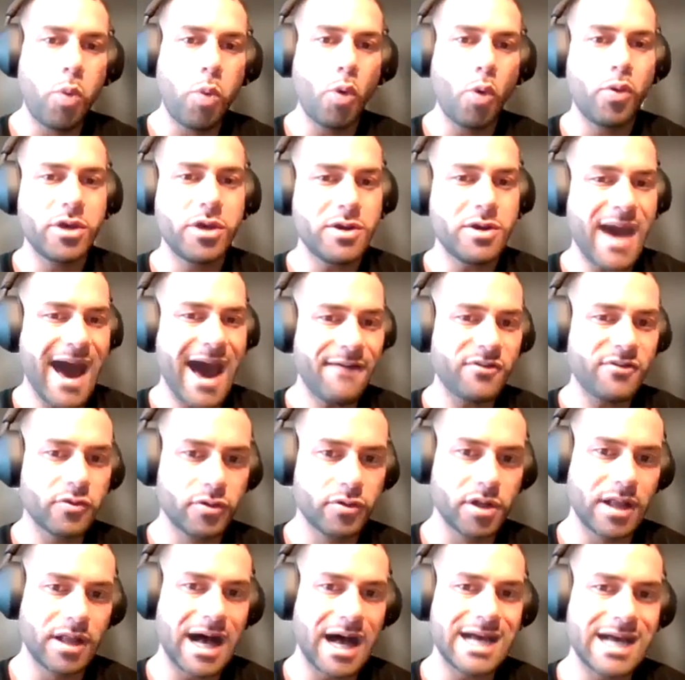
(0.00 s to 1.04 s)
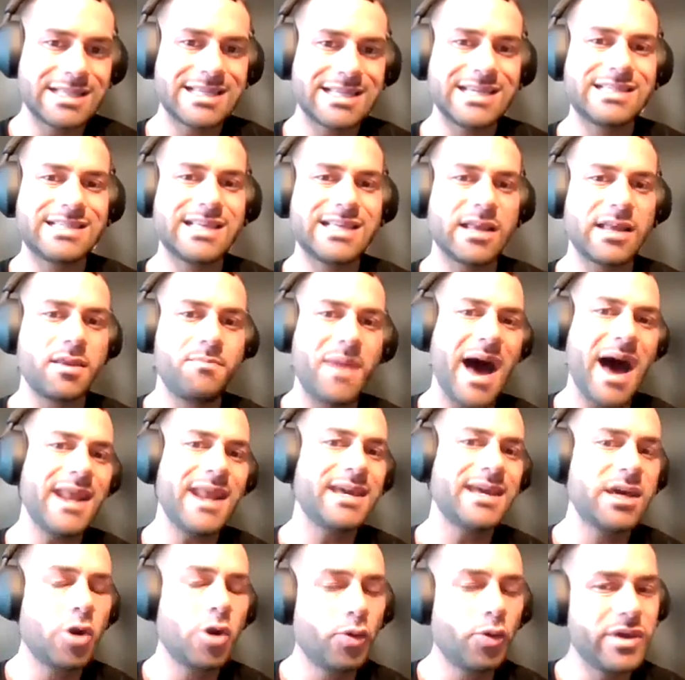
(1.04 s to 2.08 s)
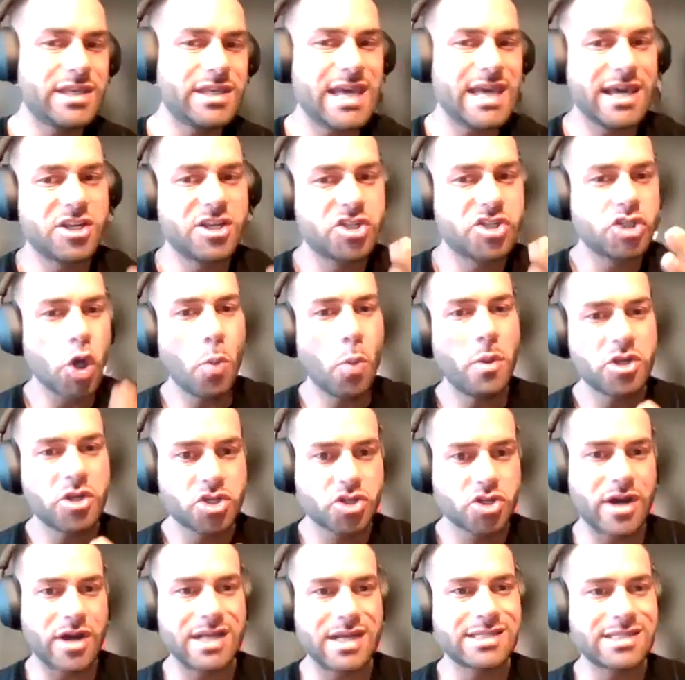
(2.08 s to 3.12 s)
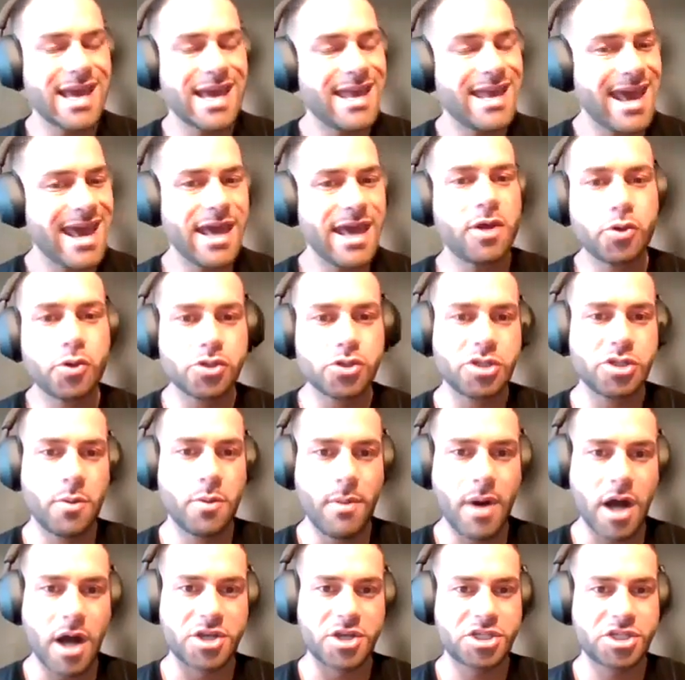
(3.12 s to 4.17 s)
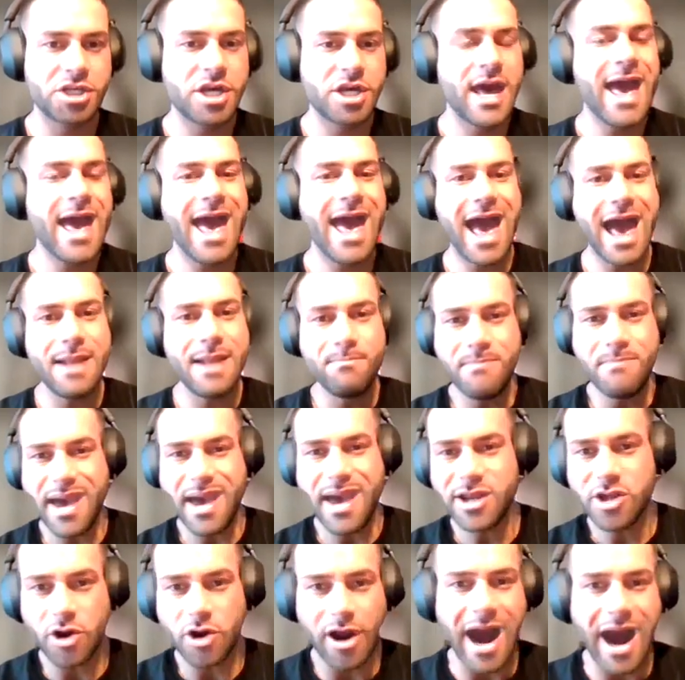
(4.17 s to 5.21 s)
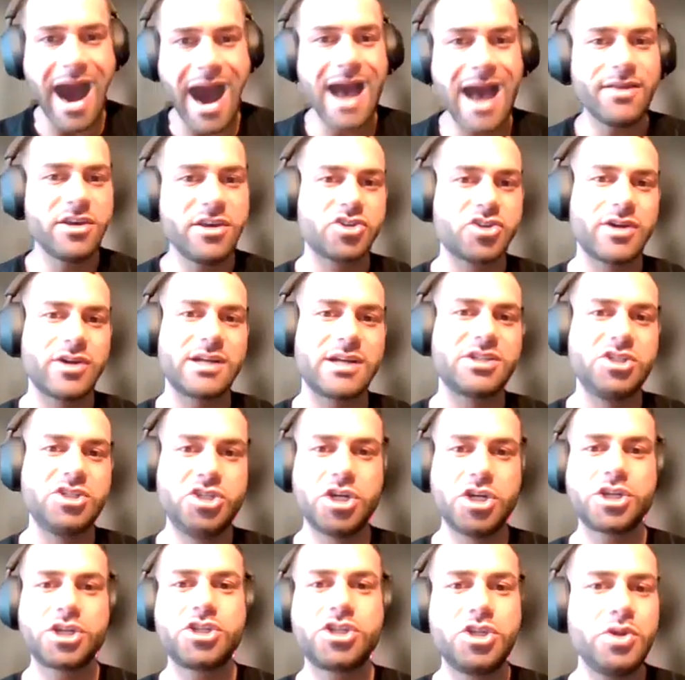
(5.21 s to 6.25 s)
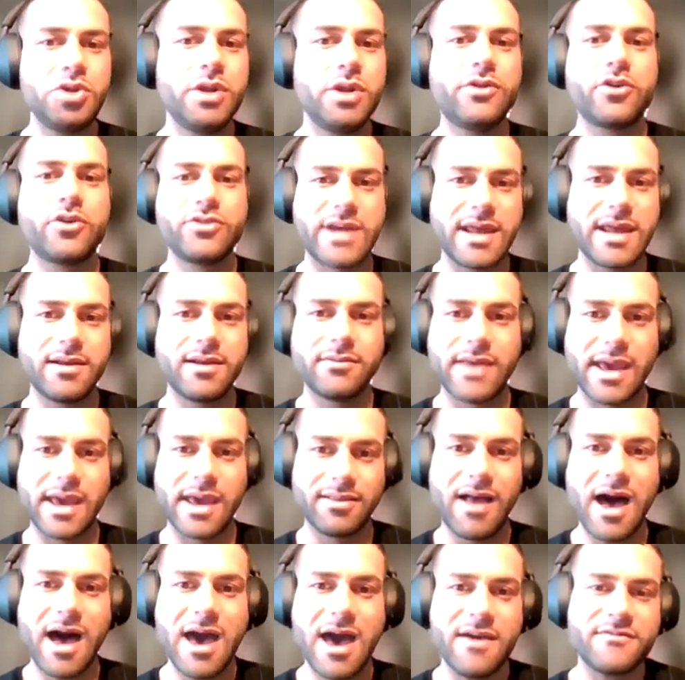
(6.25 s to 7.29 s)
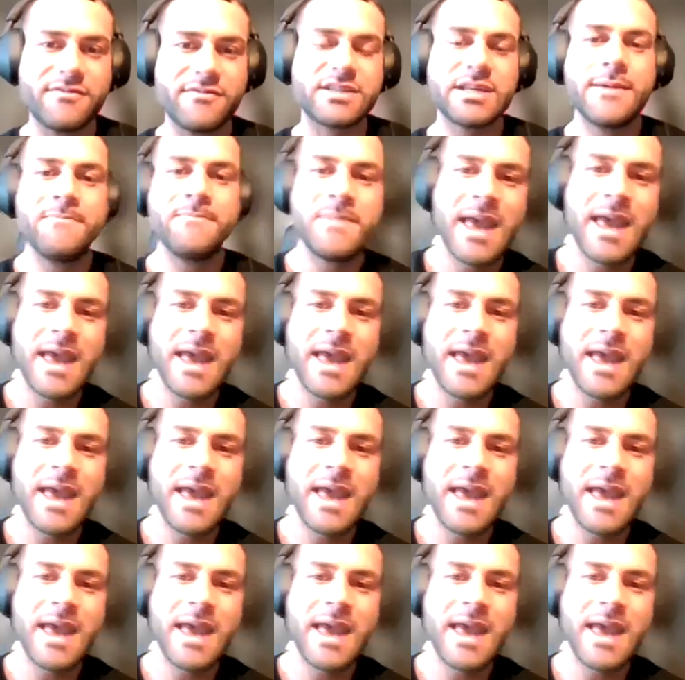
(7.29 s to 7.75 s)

But what you have to realize is that the body can only take so much stress and handle so much. And many are highly stressed just due to their day-to-day lives.